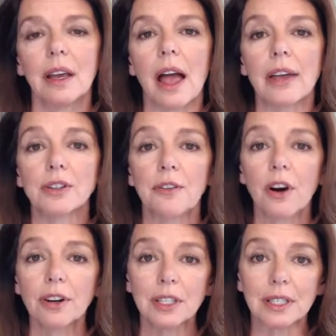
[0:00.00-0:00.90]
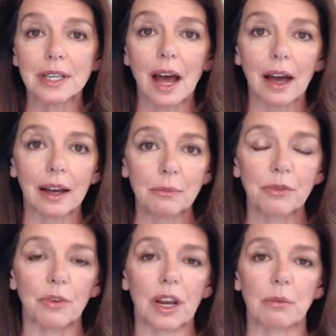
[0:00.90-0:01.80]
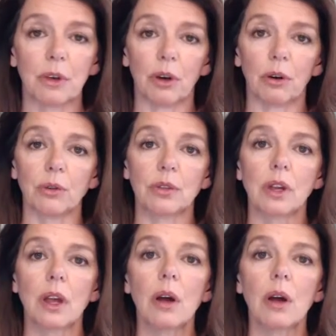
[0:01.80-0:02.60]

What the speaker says: As far as the time frame goes,